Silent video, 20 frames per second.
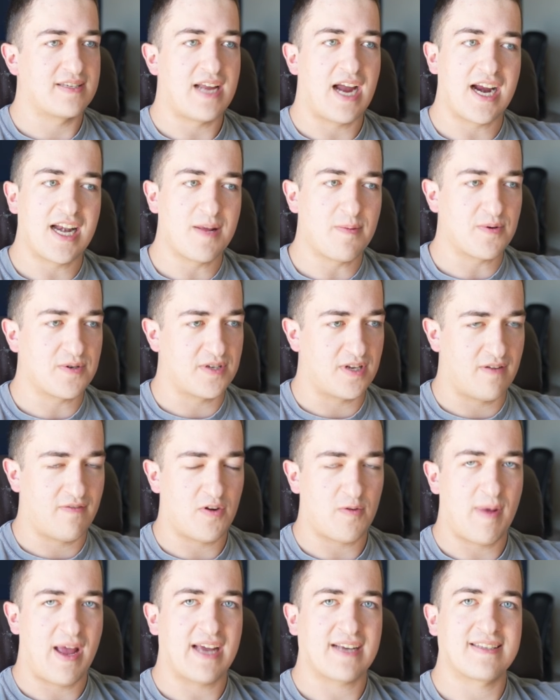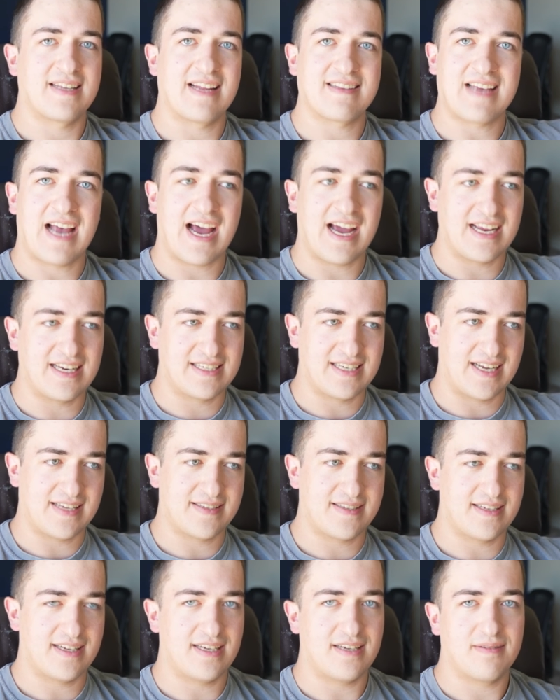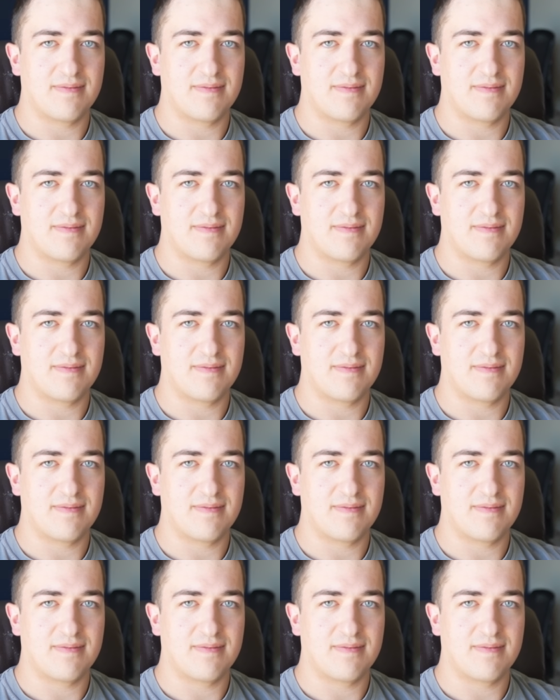90% of your max. That's high intensity.